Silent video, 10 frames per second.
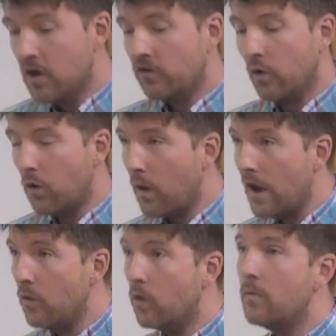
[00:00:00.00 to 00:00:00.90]
to a
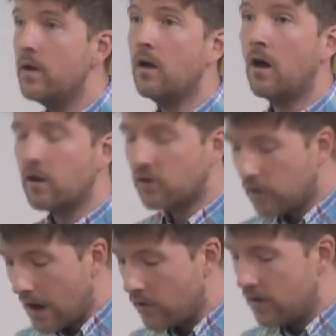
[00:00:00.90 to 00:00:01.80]
white woman on a
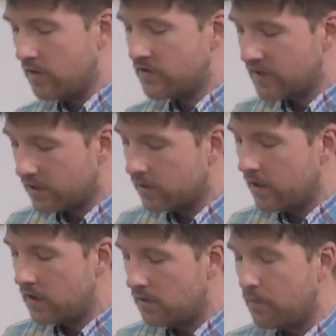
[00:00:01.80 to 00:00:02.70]
crowded,
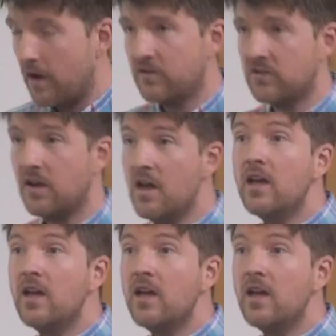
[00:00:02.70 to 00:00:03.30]
segregated bus,